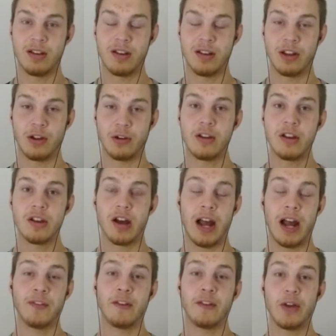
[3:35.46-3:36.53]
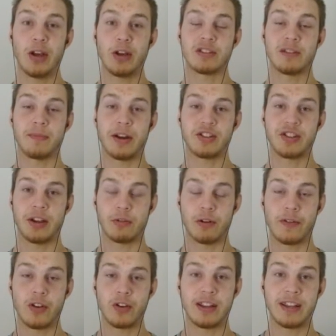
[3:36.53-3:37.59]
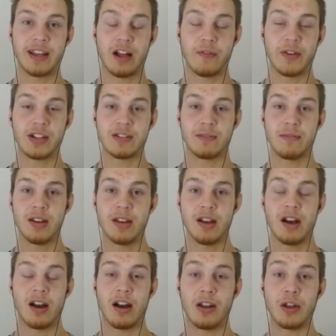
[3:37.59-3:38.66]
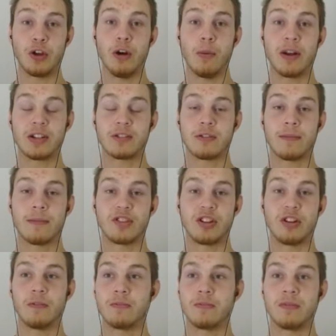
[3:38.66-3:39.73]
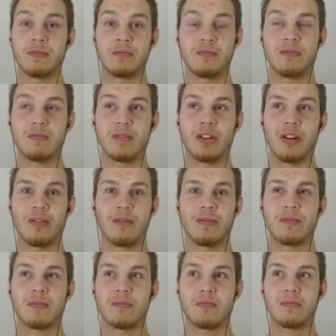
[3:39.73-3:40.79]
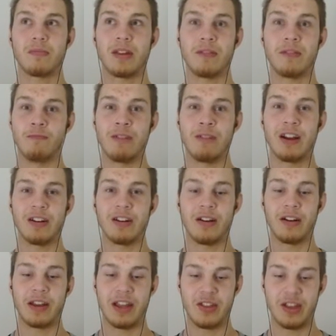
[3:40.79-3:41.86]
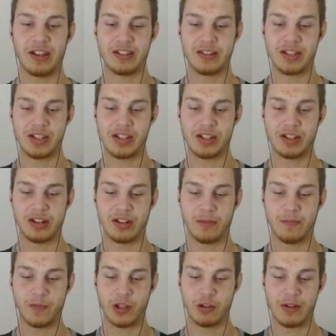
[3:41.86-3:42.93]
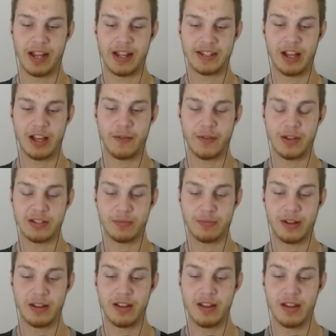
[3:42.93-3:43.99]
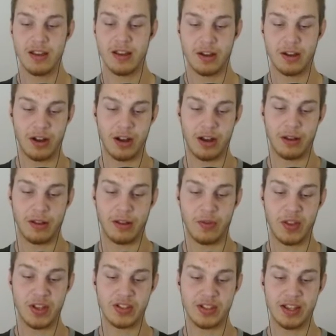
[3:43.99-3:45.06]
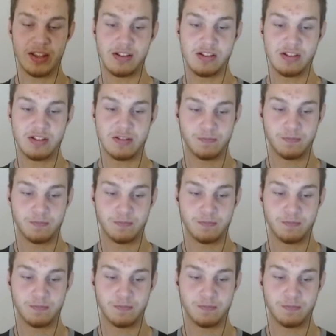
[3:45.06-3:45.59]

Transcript: You know, I've done videos on my channel refuting Calvinism. Uh, you go by scripture. You don't, you know, weird how he thinks that this is going to go against Calvinism, but uh, this is.